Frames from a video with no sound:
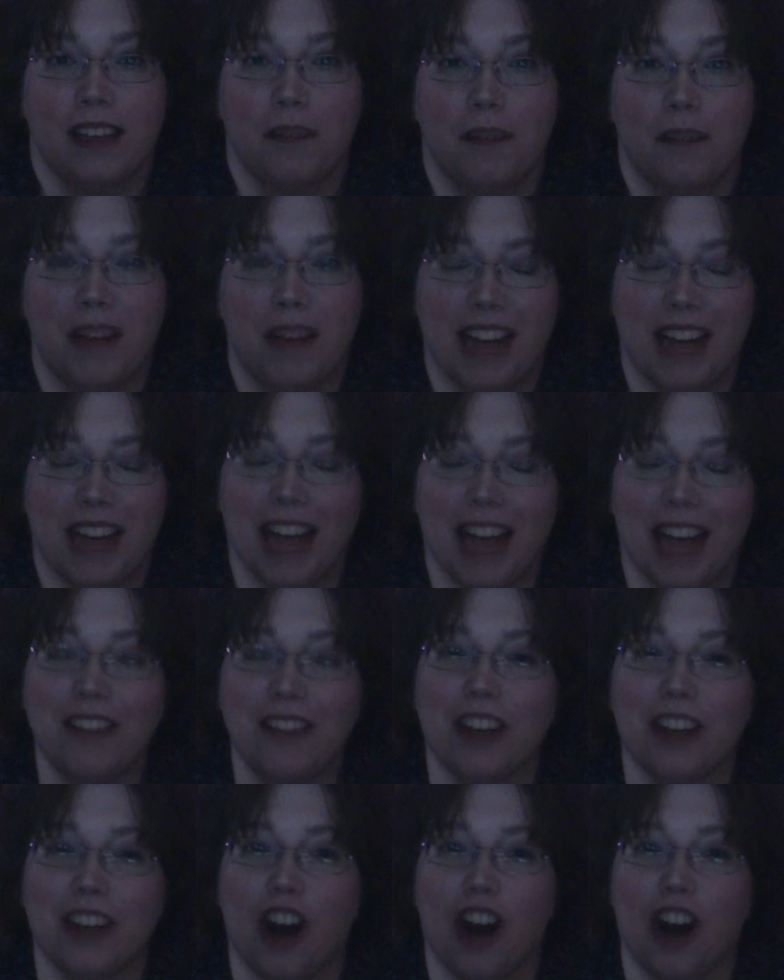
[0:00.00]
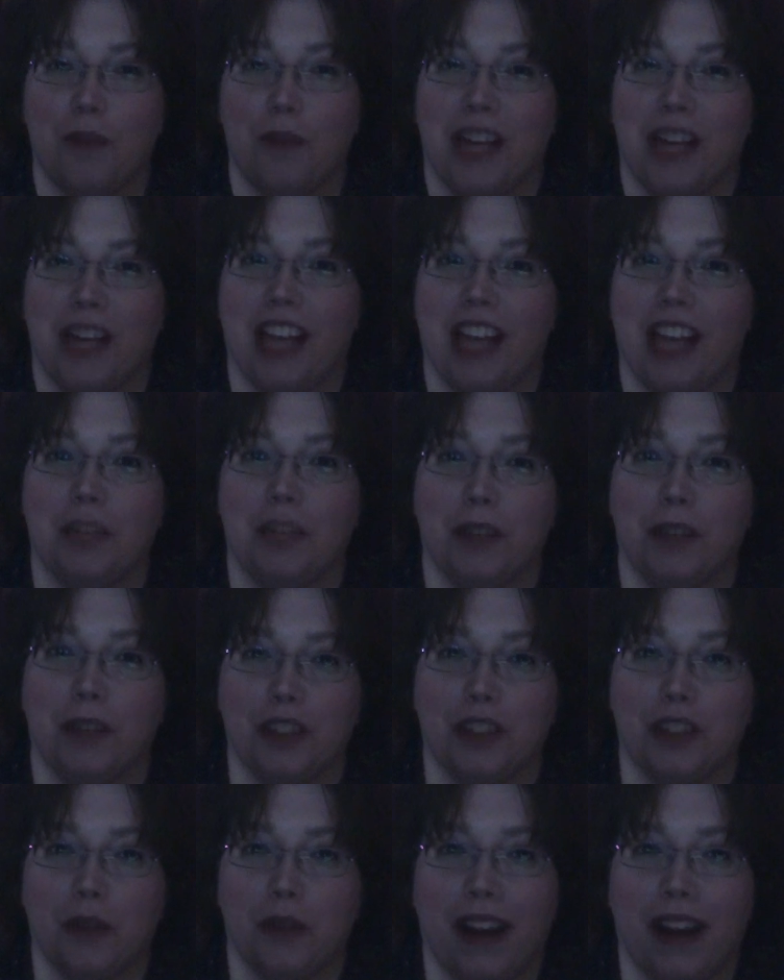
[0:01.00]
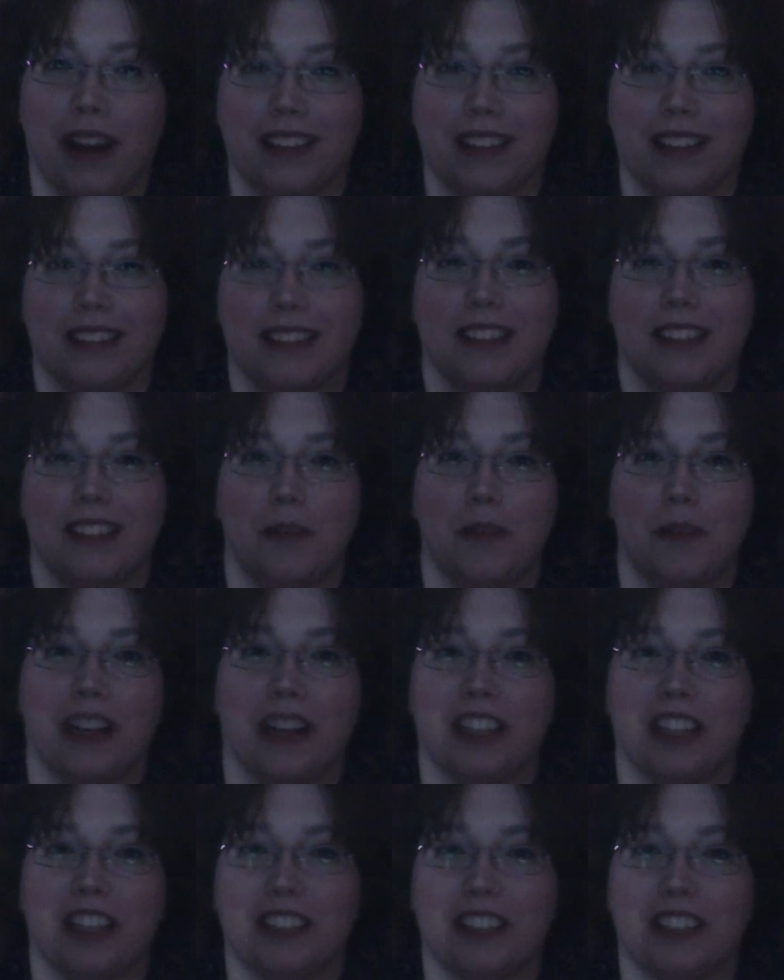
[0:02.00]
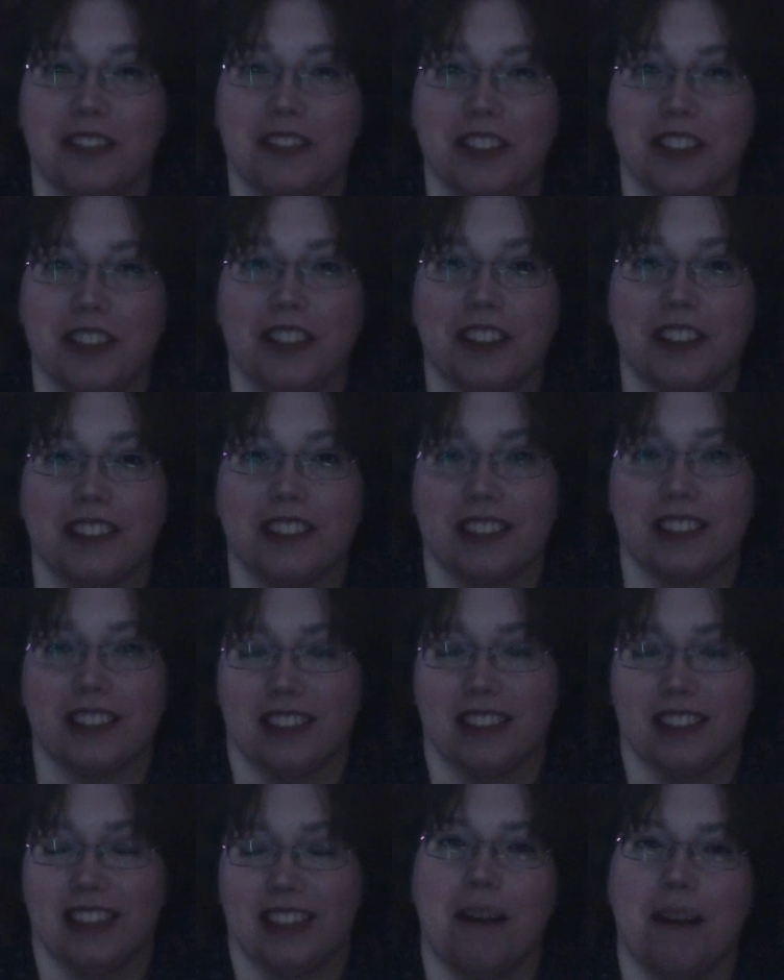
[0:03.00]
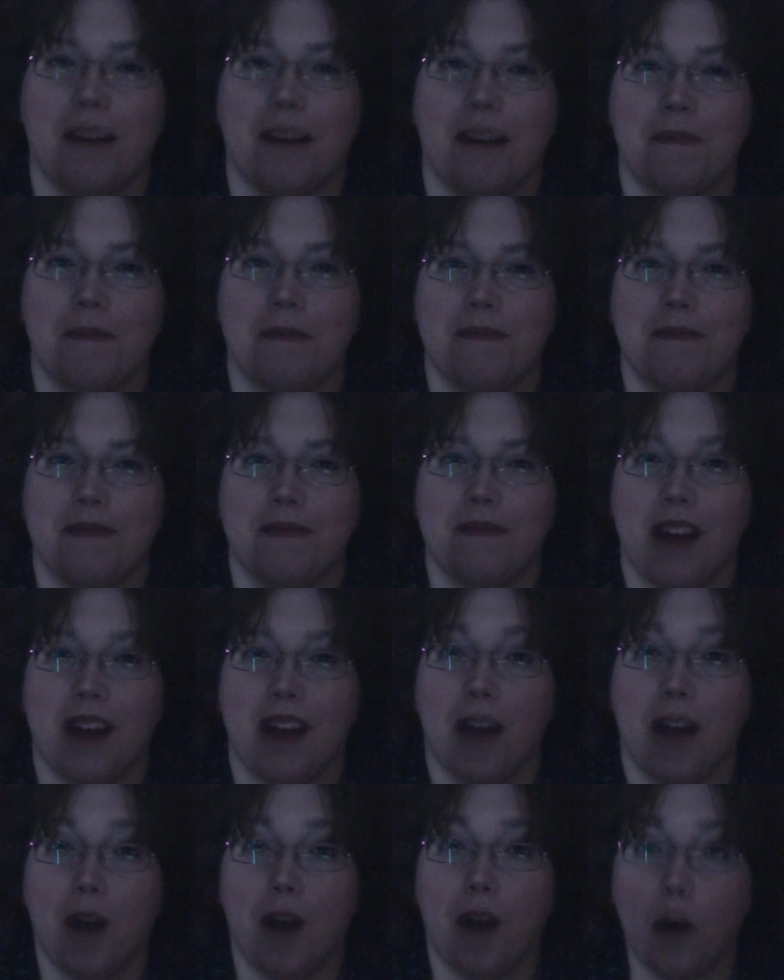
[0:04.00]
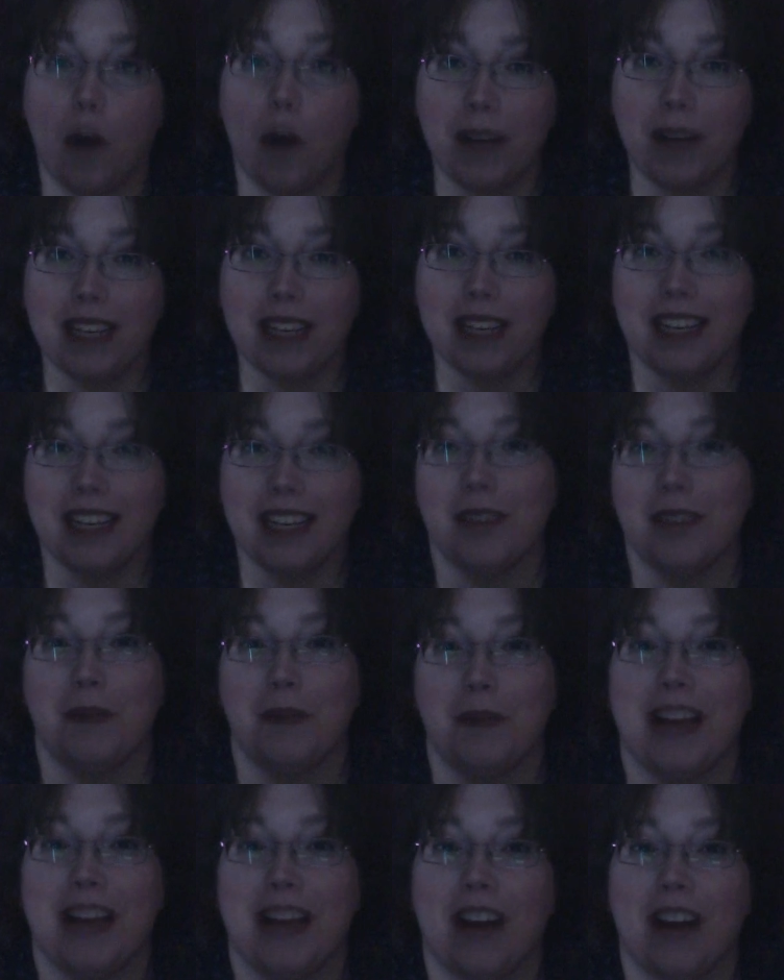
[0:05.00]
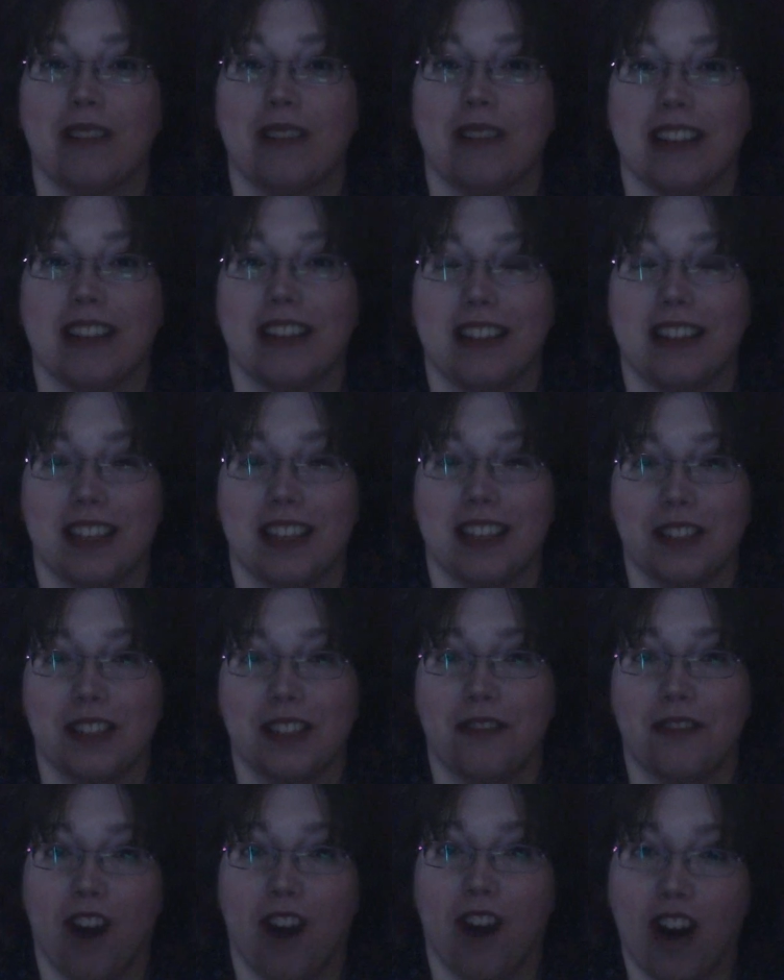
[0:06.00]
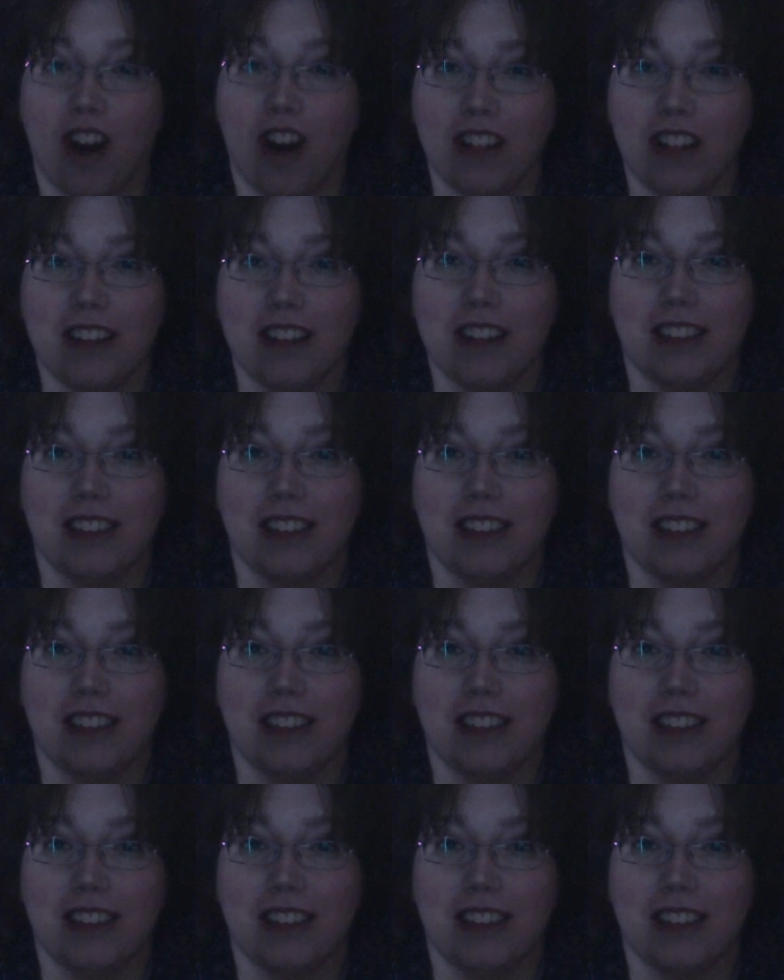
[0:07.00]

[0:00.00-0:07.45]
been kind of a complicated book to write. It's been a little difficult. Hoping it will be out this fall.